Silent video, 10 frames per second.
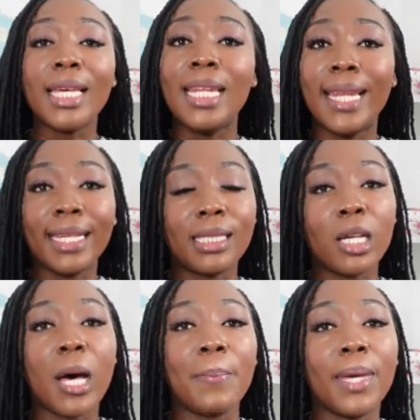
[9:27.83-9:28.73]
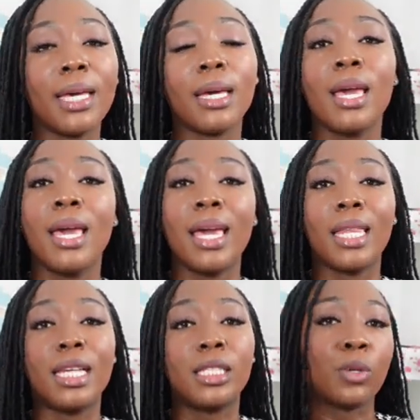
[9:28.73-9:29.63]
next topic
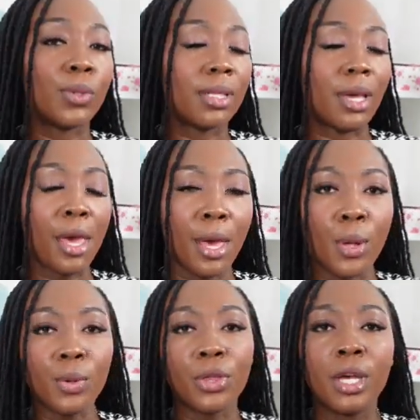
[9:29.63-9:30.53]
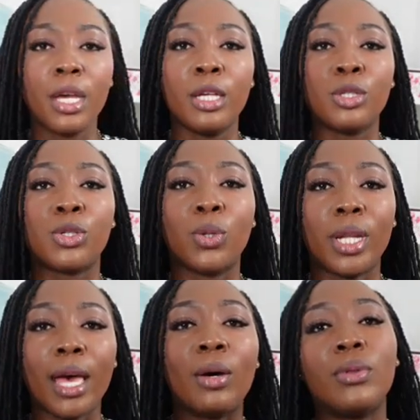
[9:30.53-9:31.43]
let's go to health so
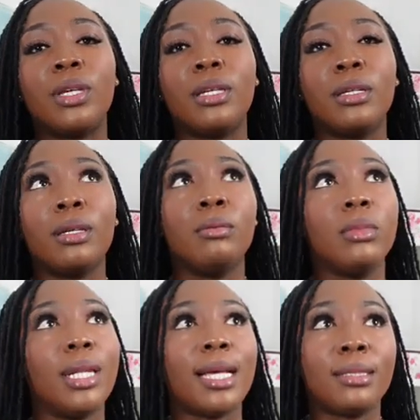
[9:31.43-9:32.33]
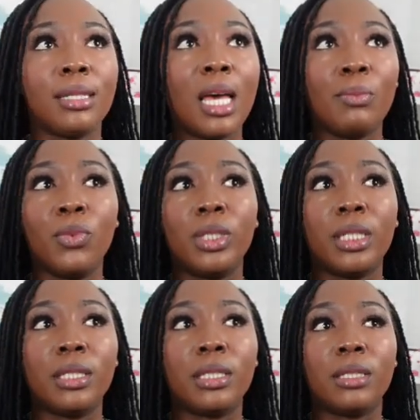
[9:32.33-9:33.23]
now the last time we
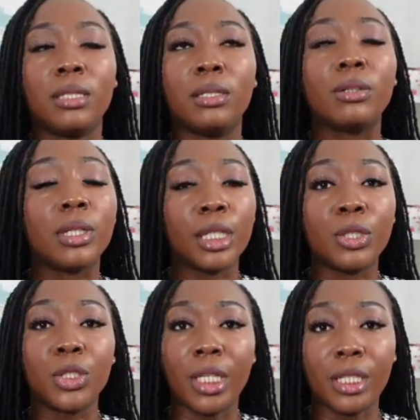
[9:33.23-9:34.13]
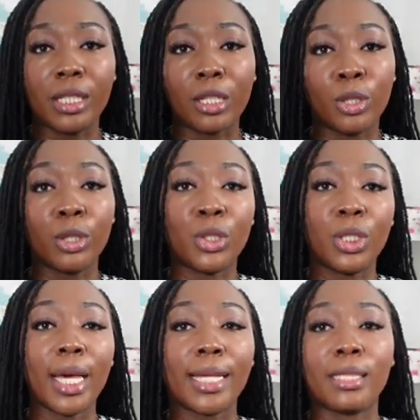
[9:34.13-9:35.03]
did the legal changes I talked to
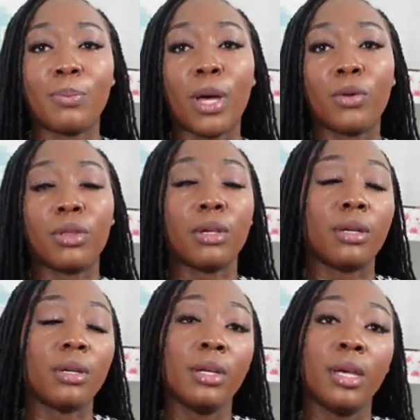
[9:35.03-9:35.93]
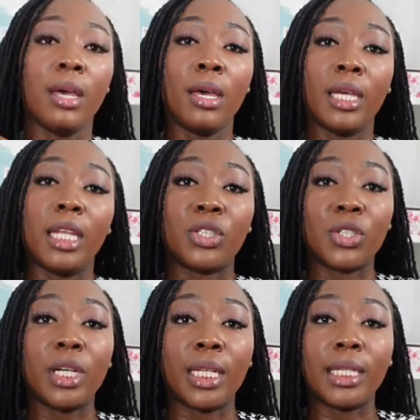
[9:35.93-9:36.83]
you guys about the
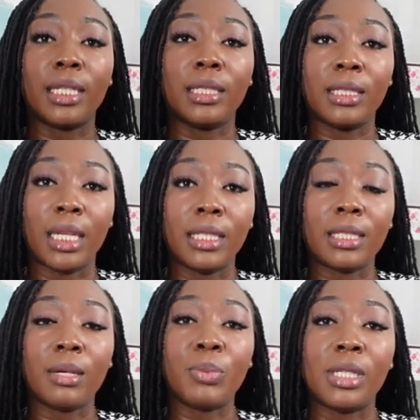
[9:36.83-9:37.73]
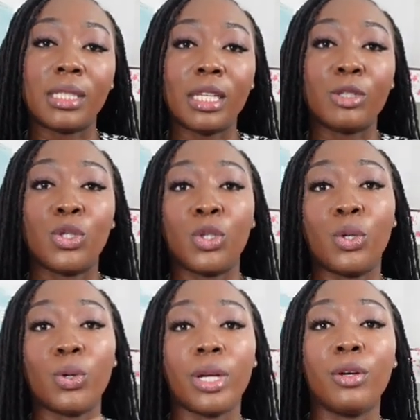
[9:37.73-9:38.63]
electronic data being sent to
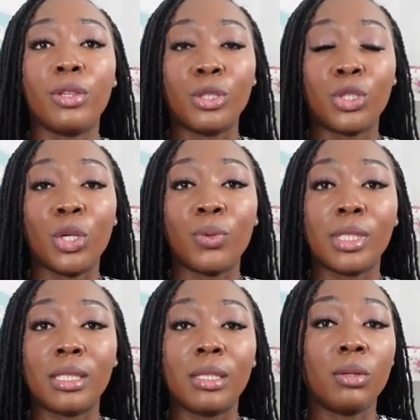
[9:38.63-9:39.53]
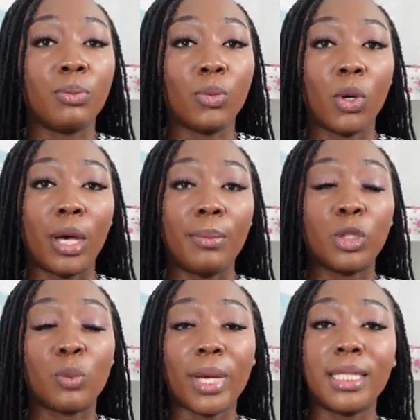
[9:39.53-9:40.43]
your health insurance um,
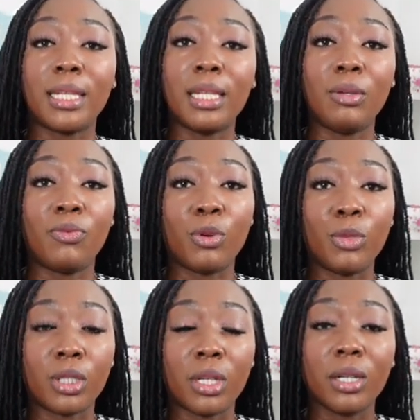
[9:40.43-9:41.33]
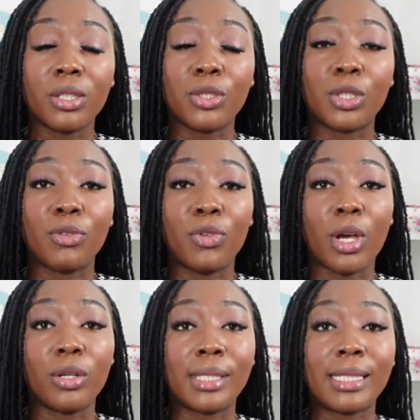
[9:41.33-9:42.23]
automatically from your doctor. So if
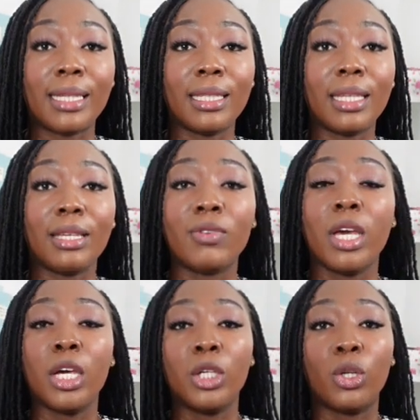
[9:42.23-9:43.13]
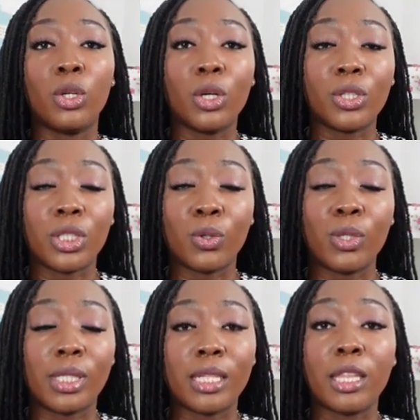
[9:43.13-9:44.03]
you're on sick leave, your doctor is
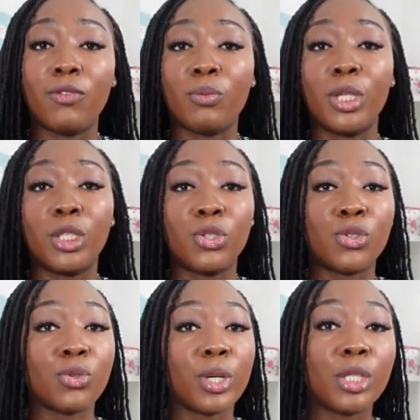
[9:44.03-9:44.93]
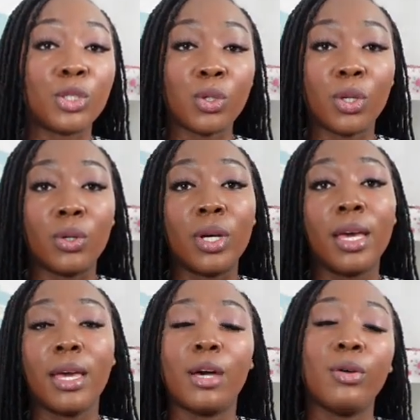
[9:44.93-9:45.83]
going to send the information straight to your
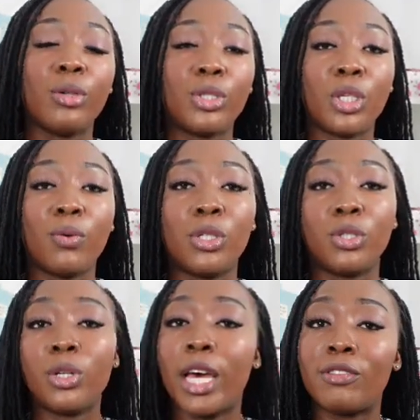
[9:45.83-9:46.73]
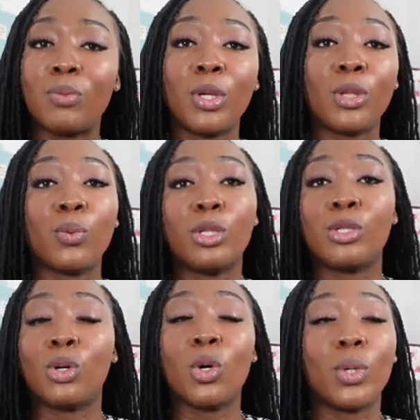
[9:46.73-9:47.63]
health insurance. You don't have to be the one
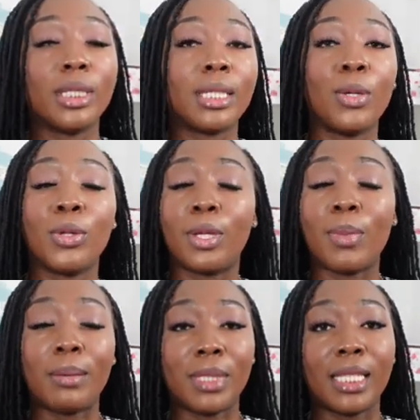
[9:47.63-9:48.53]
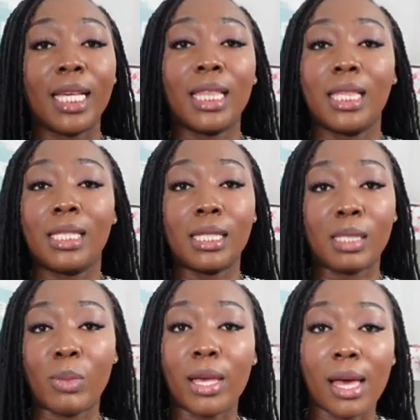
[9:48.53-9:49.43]
to go and tell them, I'm sick, this
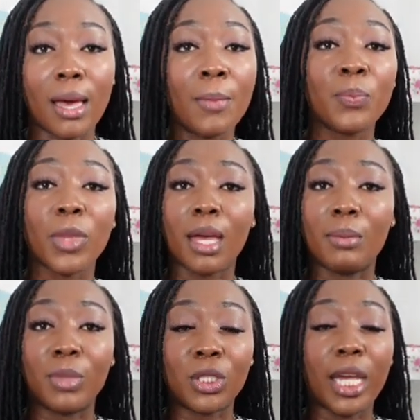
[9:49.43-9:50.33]
is my um,